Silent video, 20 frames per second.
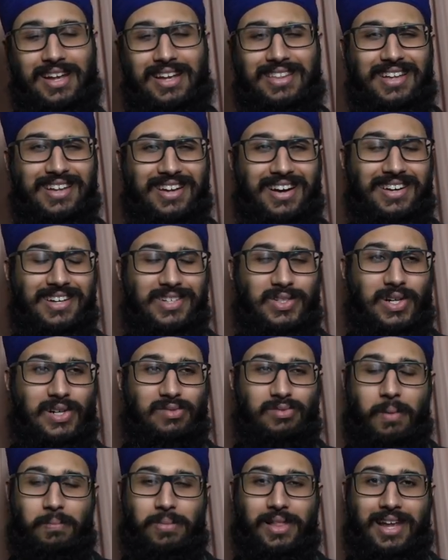and they're kind of trying to
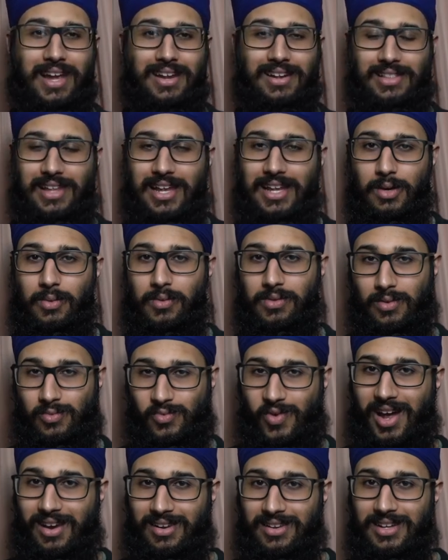replicate it later with the
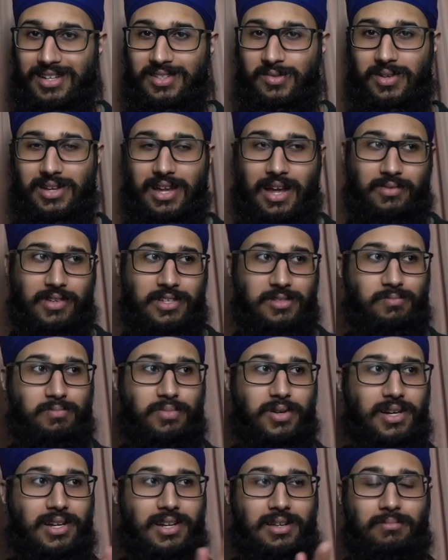Rattlers where you have this
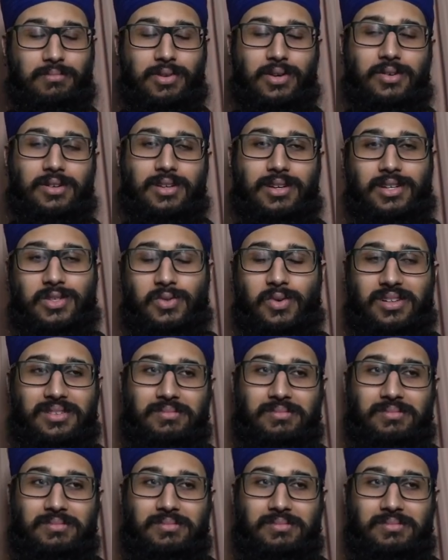burning building as well.